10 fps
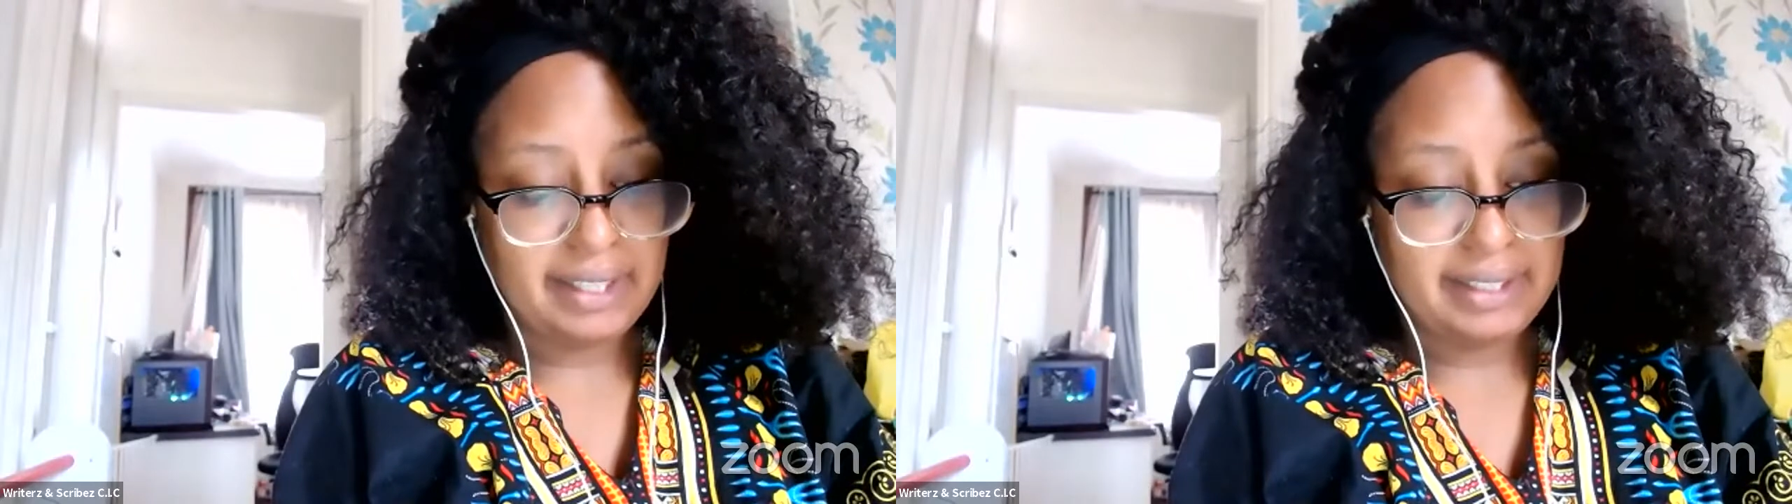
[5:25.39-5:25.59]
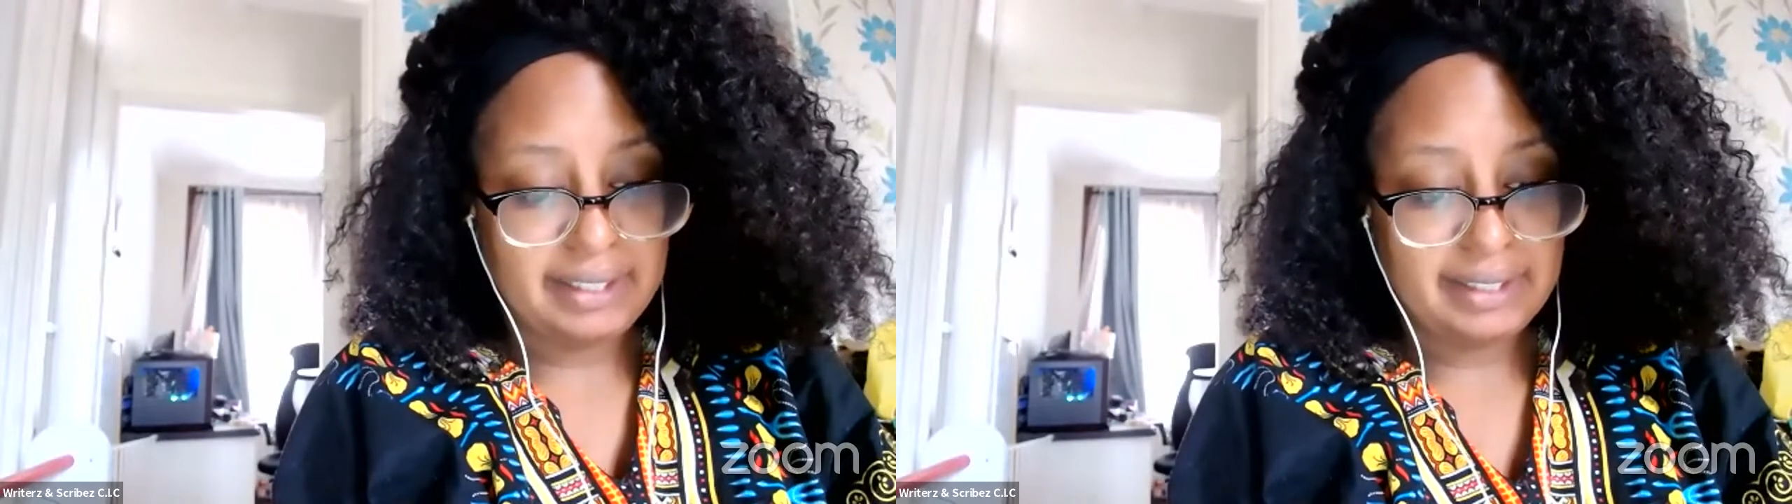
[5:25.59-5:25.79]

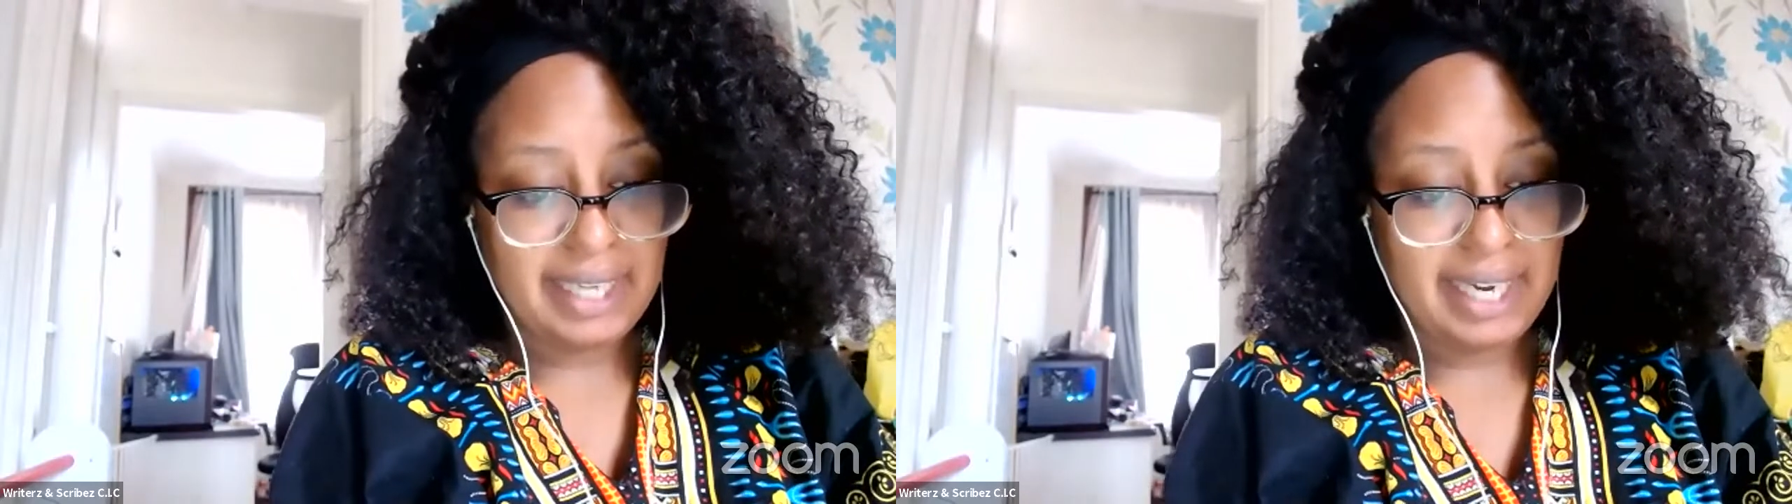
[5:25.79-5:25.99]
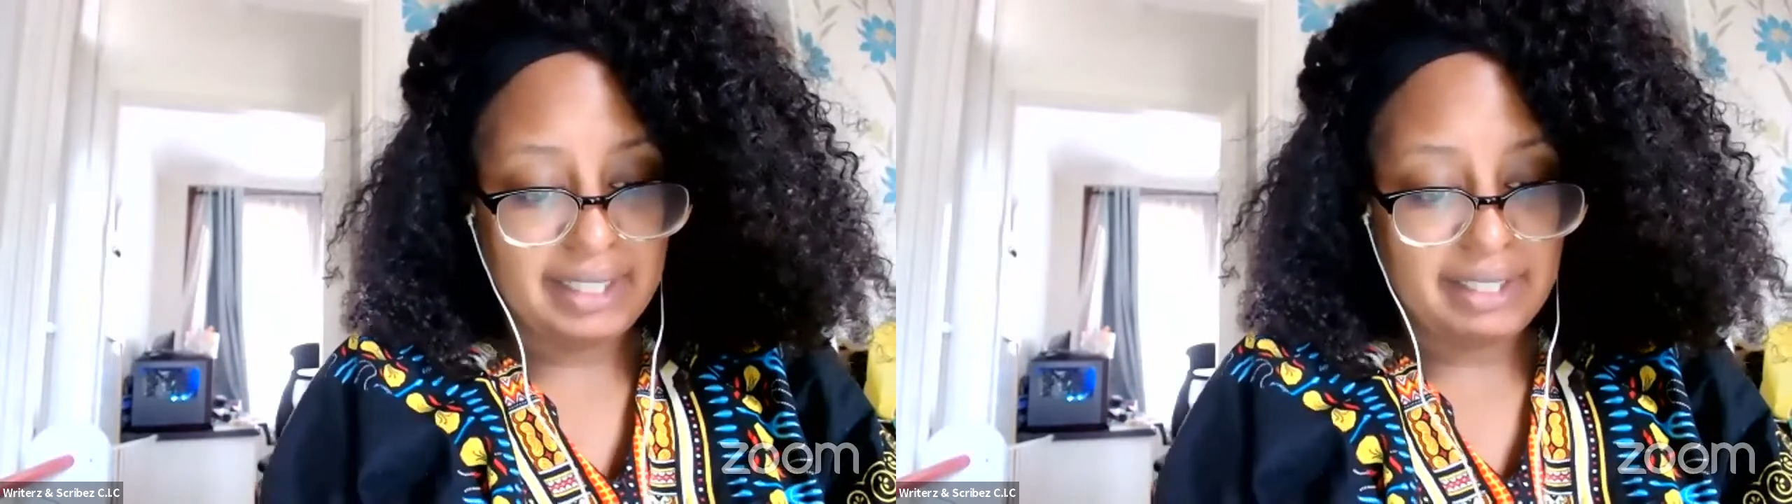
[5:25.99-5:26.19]

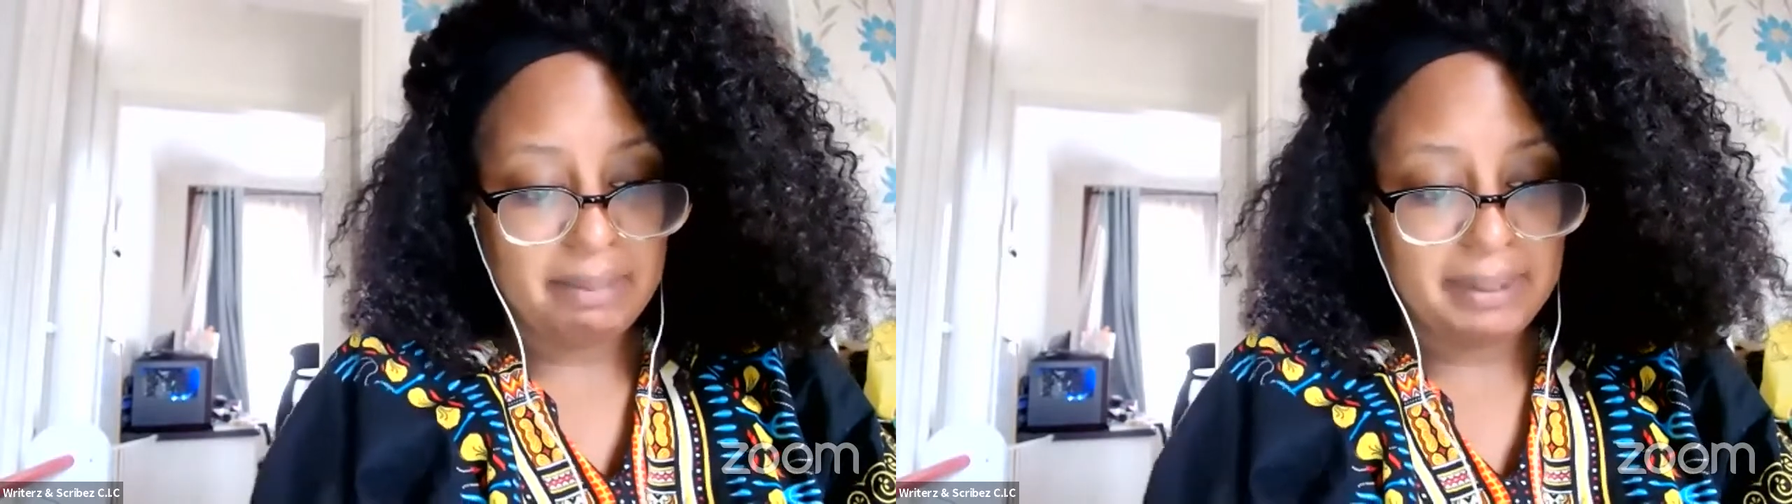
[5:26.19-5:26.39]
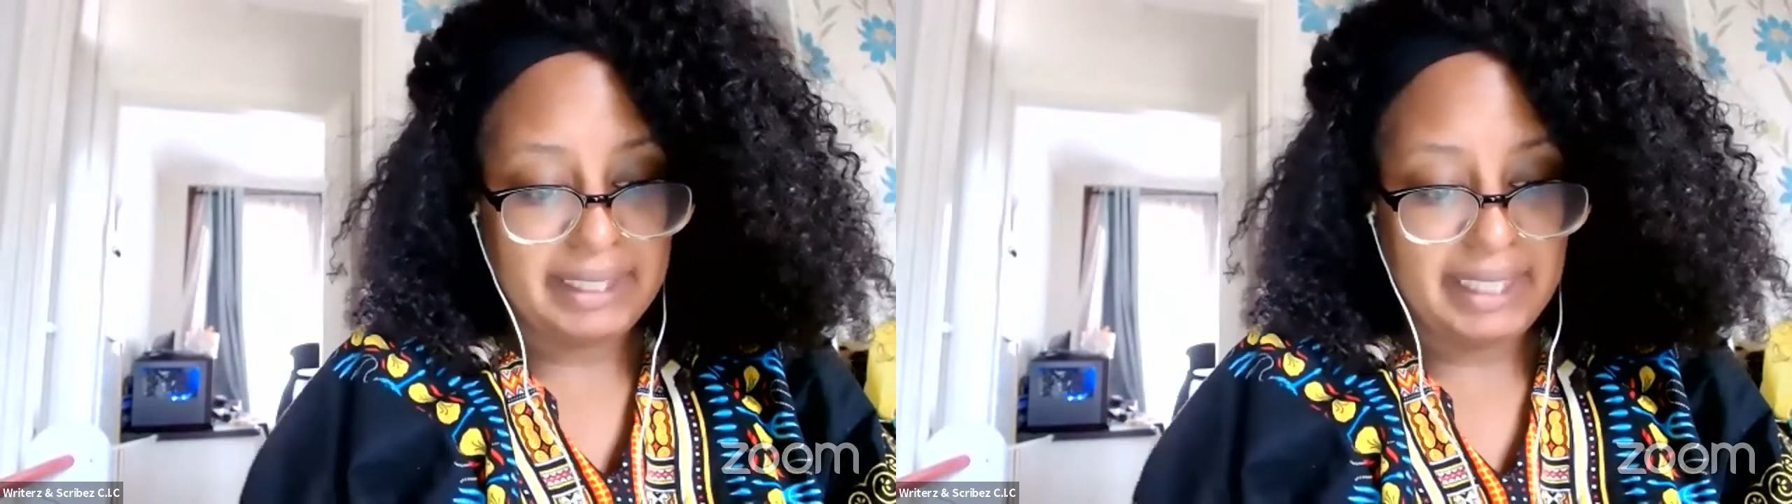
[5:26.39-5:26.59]
understand,
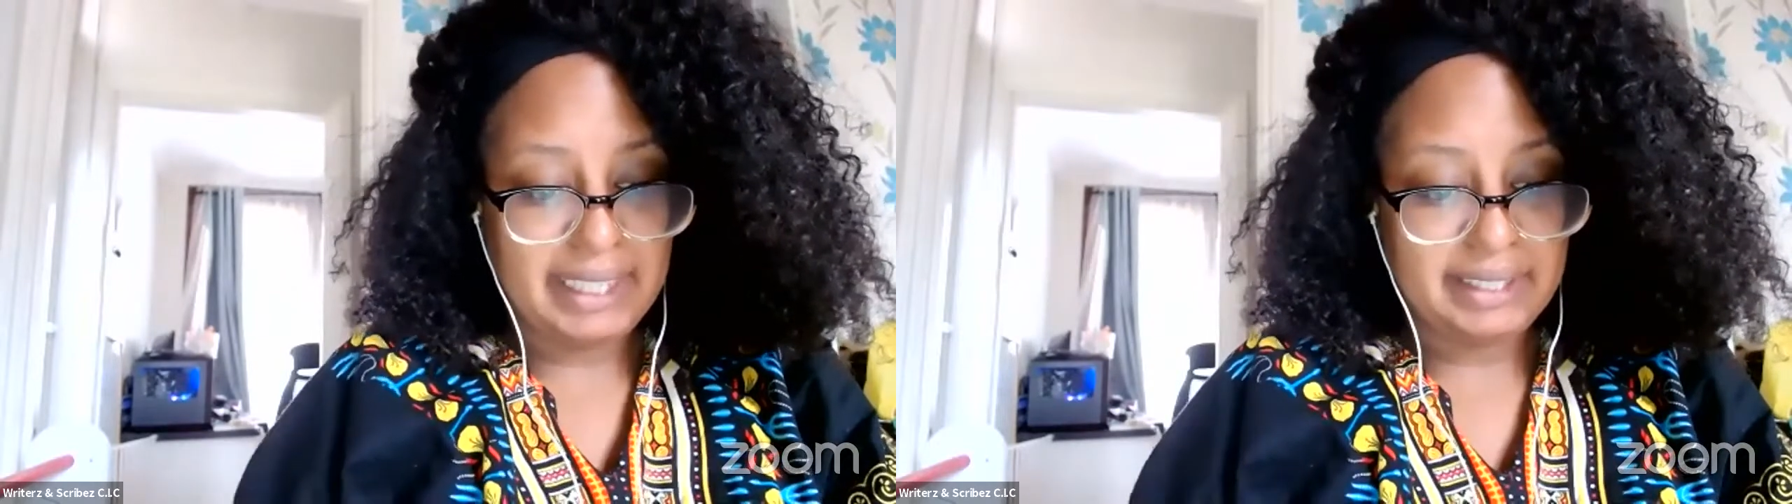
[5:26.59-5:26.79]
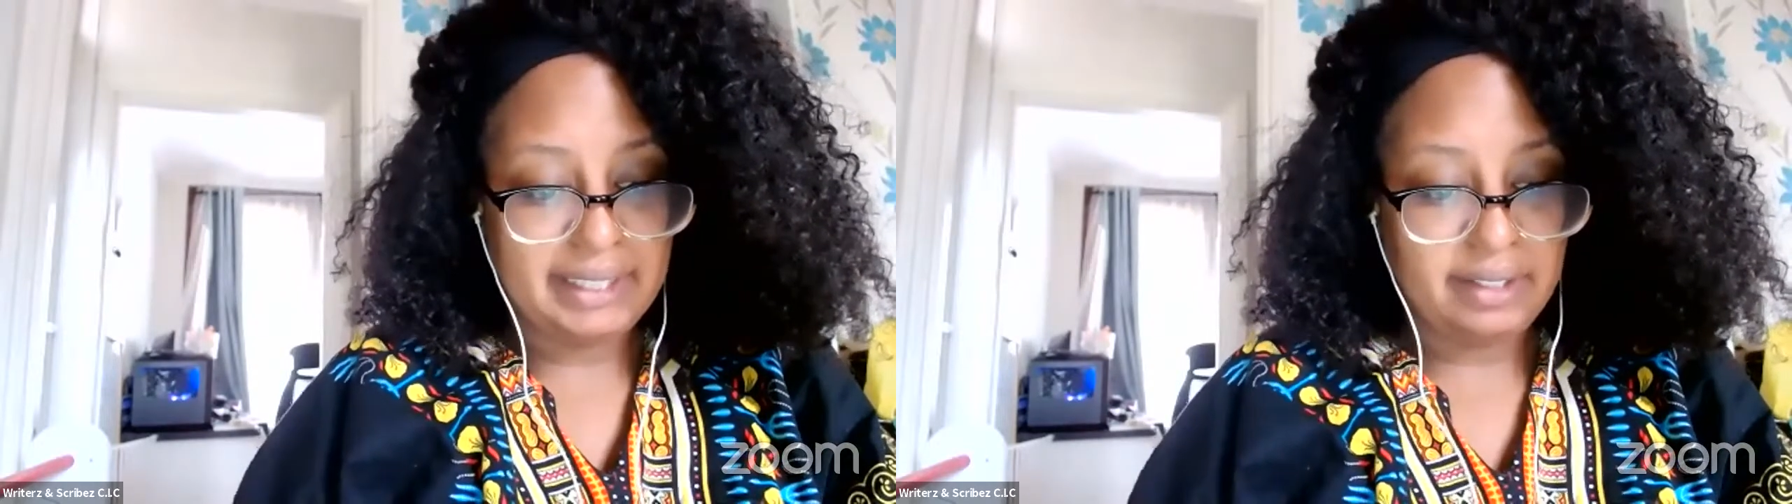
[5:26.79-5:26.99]
but it
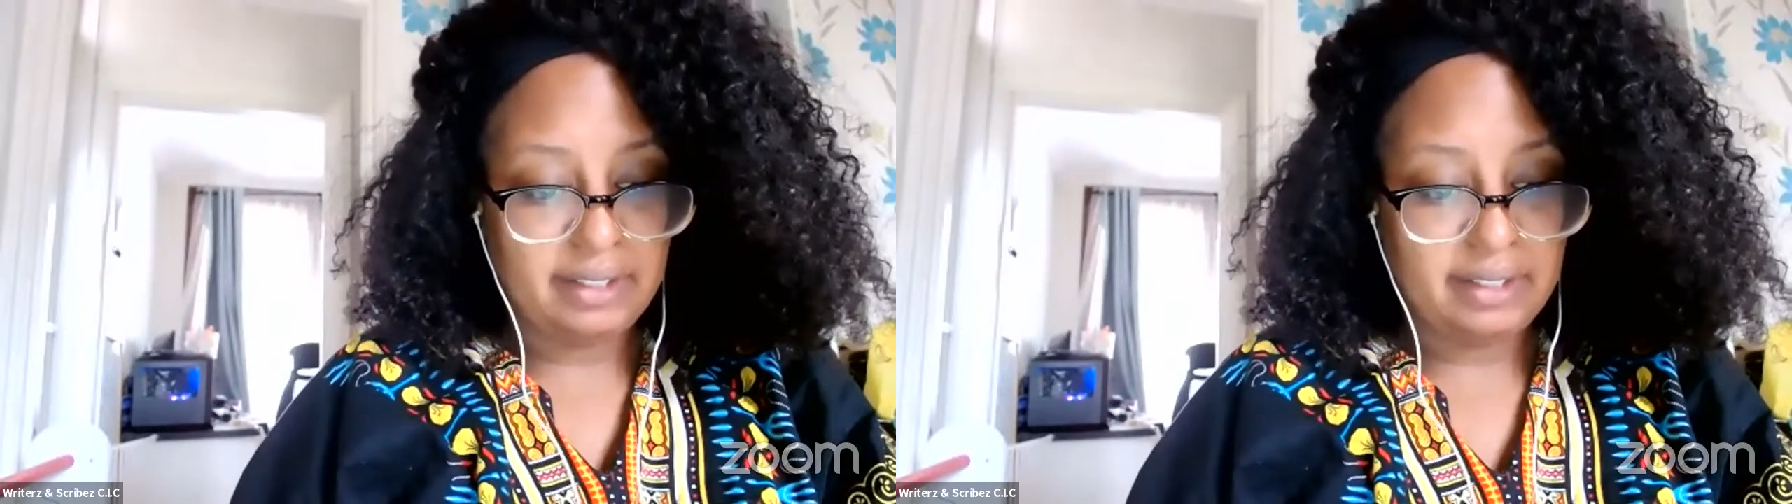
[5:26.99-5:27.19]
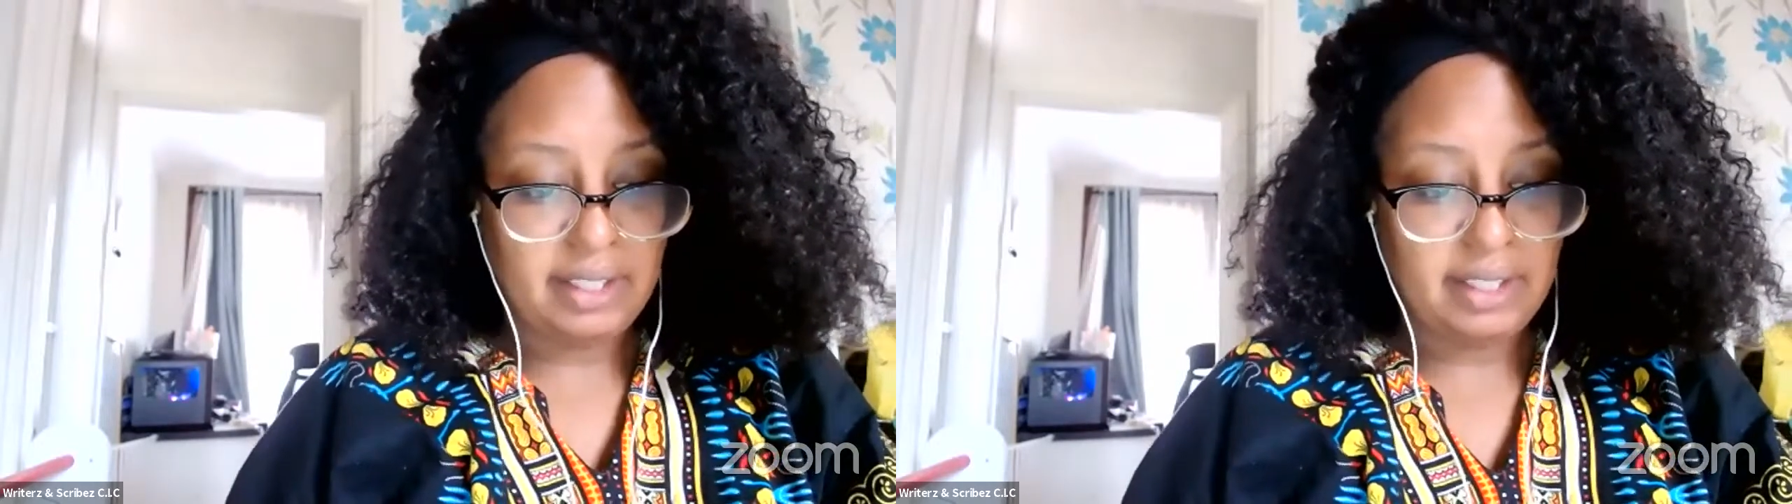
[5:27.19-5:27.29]
isn't.